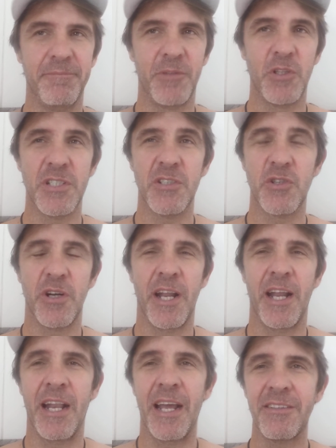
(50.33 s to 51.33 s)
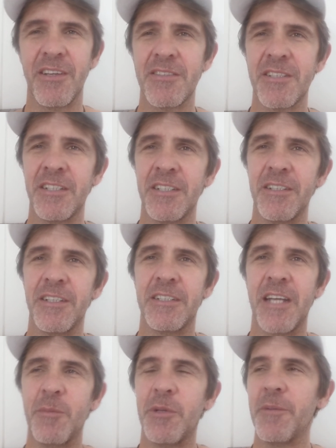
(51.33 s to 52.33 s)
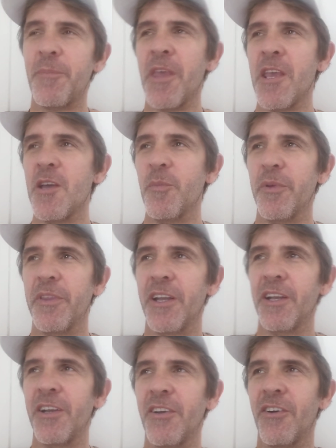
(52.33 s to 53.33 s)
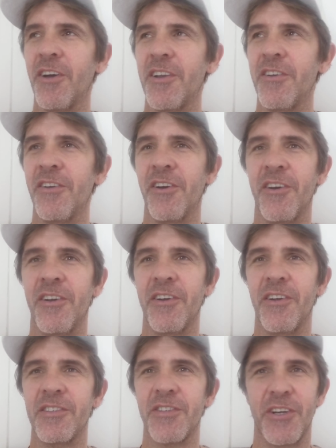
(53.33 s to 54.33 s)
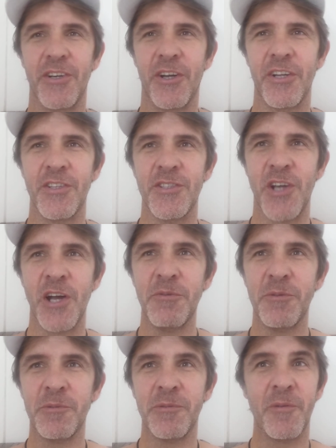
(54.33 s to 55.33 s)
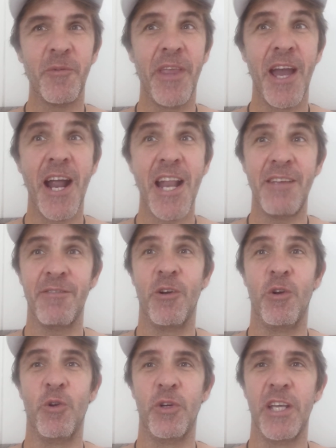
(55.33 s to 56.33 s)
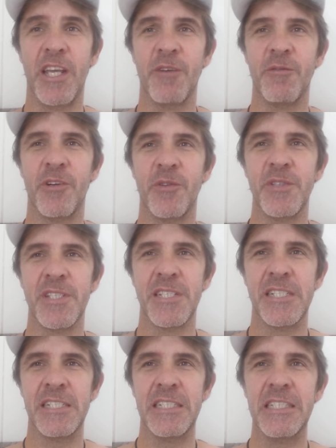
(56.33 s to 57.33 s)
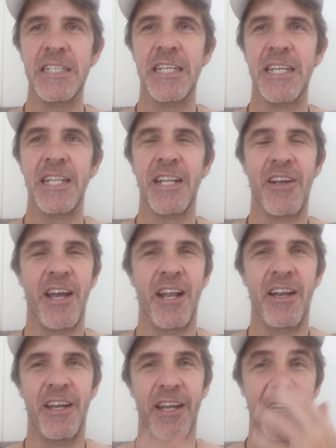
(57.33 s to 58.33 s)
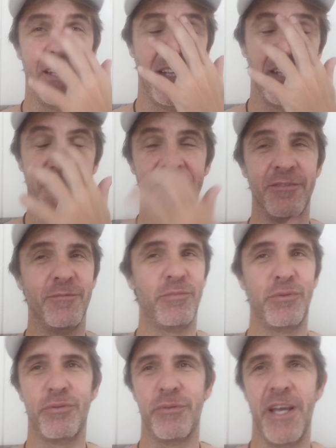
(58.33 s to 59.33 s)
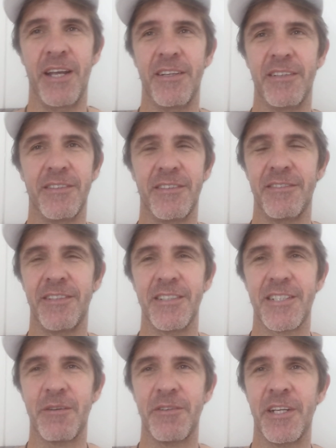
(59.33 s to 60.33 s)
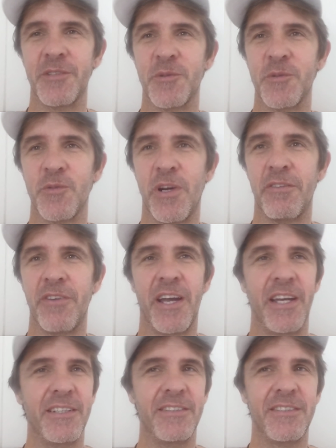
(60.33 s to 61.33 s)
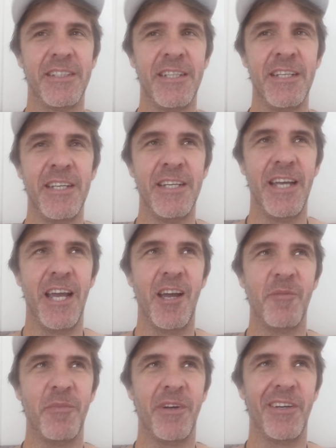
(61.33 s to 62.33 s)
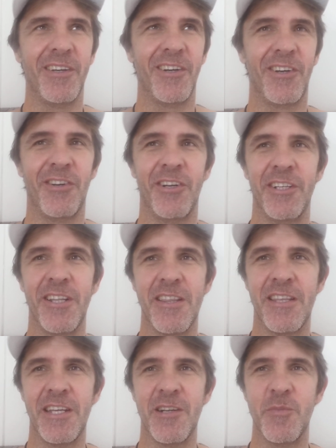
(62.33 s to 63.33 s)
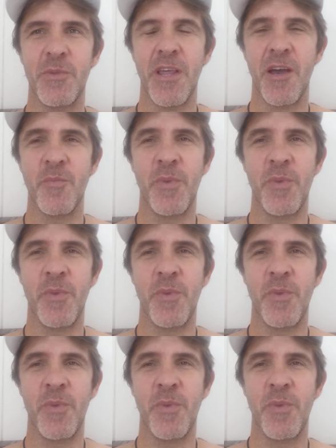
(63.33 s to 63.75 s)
because it saw it had lactose in it, the tablet. But then so I got a dissolvable one without even looking at what it was in it, and then I had it, and then that next couple of days was rough as I kind of didn't think it'd be that